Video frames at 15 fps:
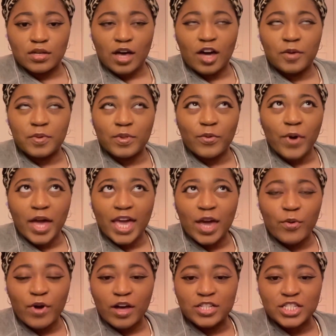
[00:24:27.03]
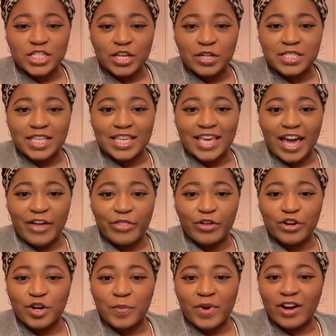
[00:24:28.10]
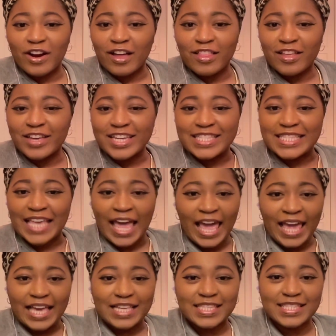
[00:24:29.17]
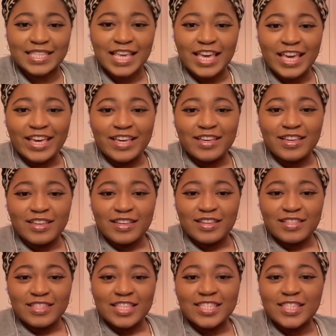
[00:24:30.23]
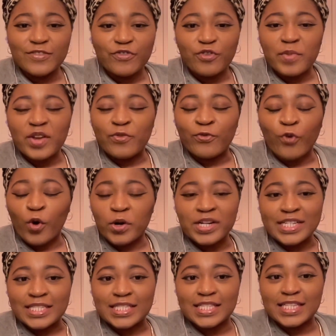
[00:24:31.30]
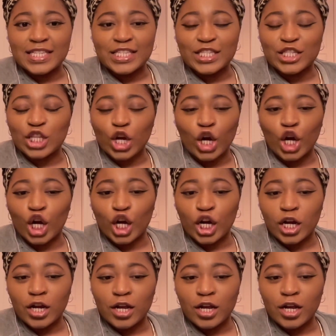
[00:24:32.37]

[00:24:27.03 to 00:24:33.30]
I don't know, why can't we all just go together no matter how long it takes? This is the Forbidden Forest, sir.